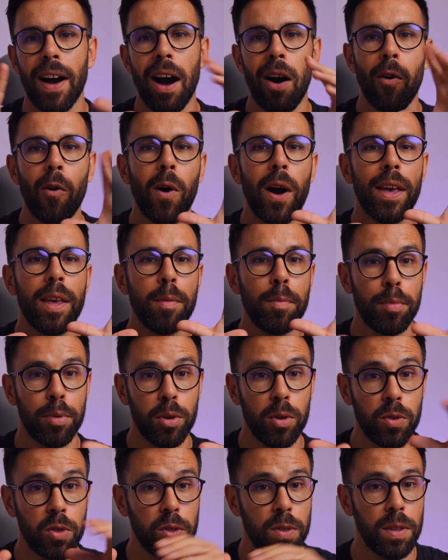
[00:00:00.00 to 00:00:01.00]
how I
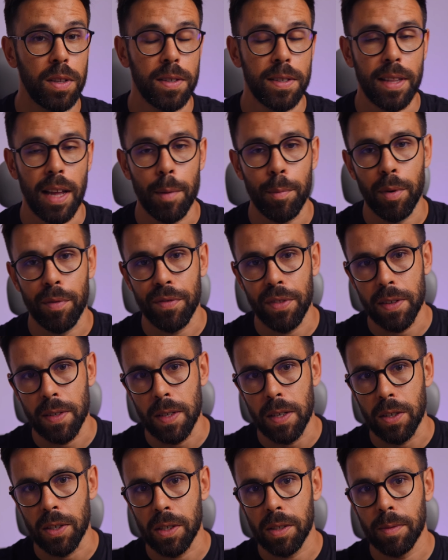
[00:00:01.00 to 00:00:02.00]
approach this type of
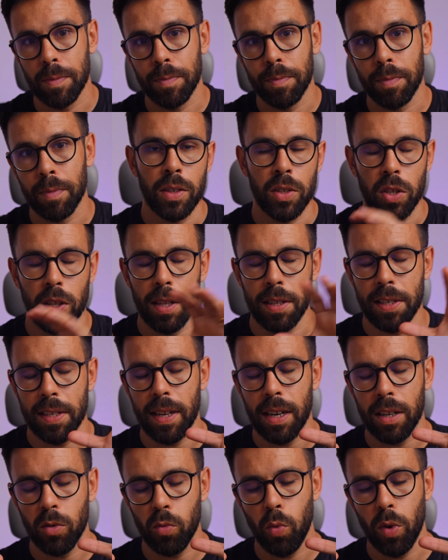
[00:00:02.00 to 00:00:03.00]
decision. So let's
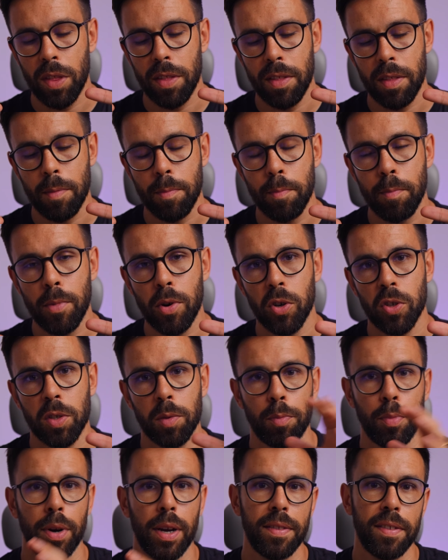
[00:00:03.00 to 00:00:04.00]
start with the
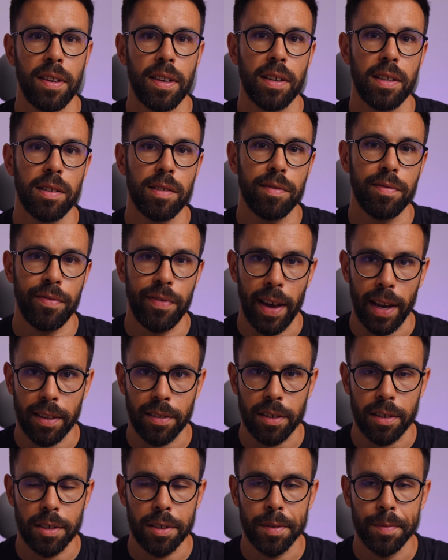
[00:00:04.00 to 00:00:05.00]
most practical
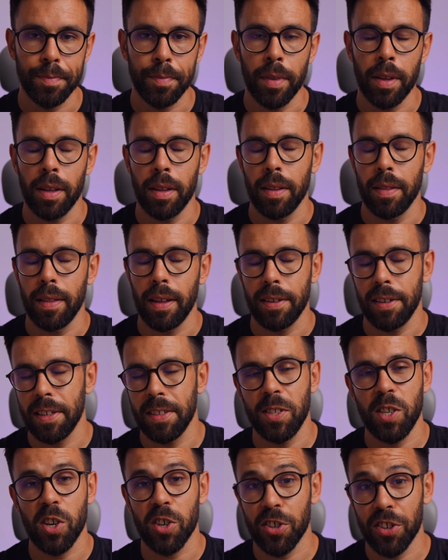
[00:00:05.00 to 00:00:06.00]
factor, that
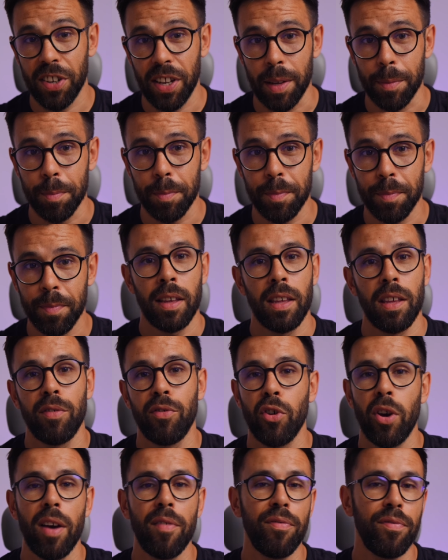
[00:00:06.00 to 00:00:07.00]
is your team. If
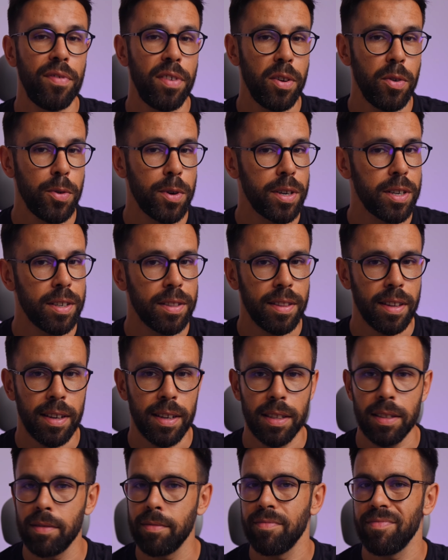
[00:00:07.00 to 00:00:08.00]
you have fewer
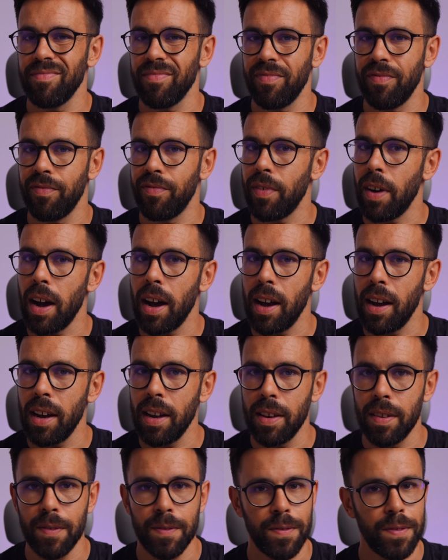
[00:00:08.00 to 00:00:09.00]
than
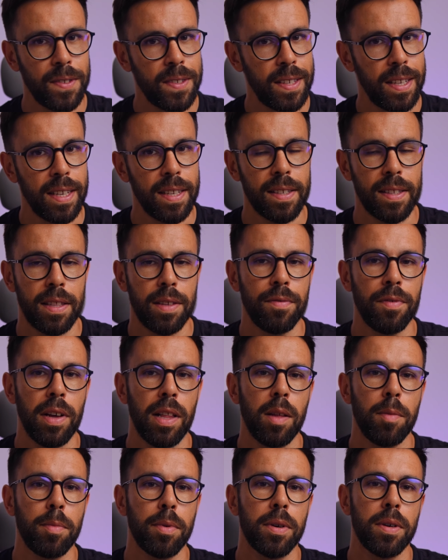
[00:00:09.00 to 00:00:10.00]
5-6
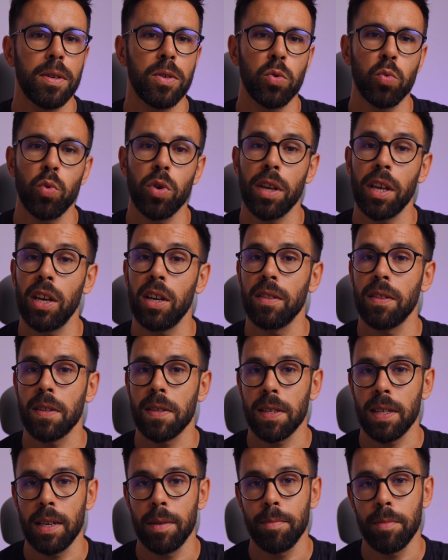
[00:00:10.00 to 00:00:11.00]
developers working on the
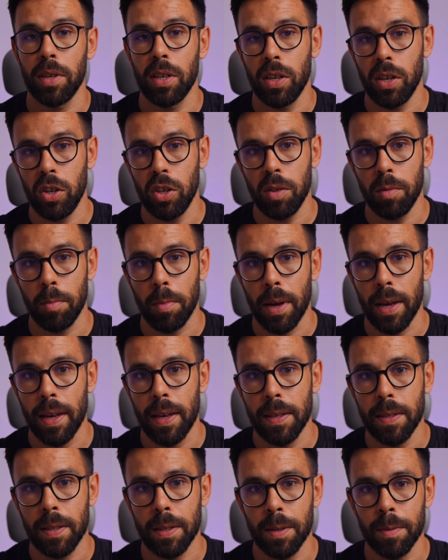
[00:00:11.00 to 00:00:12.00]
same code
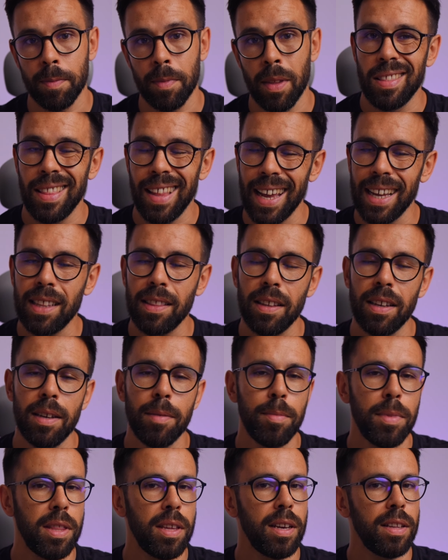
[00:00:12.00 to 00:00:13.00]
base, likely
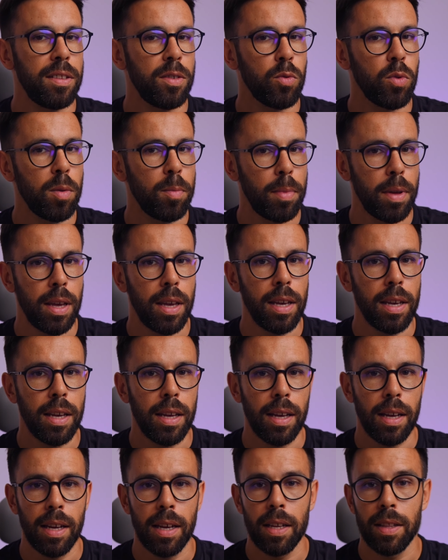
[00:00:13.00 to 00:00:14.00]
Mediator will
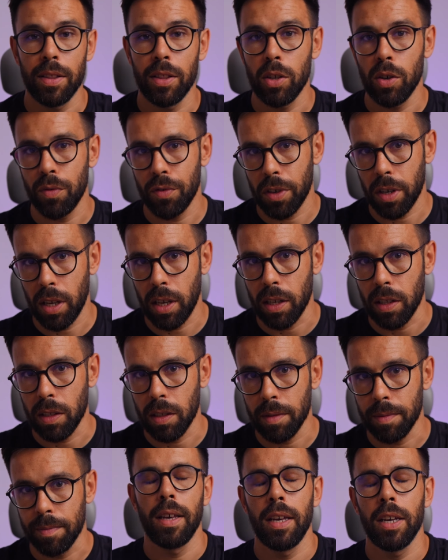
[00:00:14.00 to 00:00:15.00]
be an overkill.
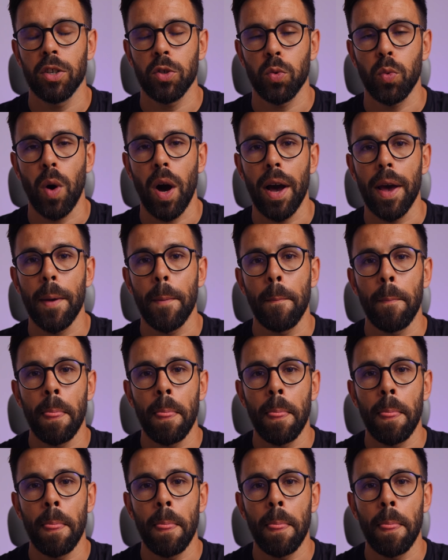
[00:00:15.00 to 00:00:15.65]
Here's why.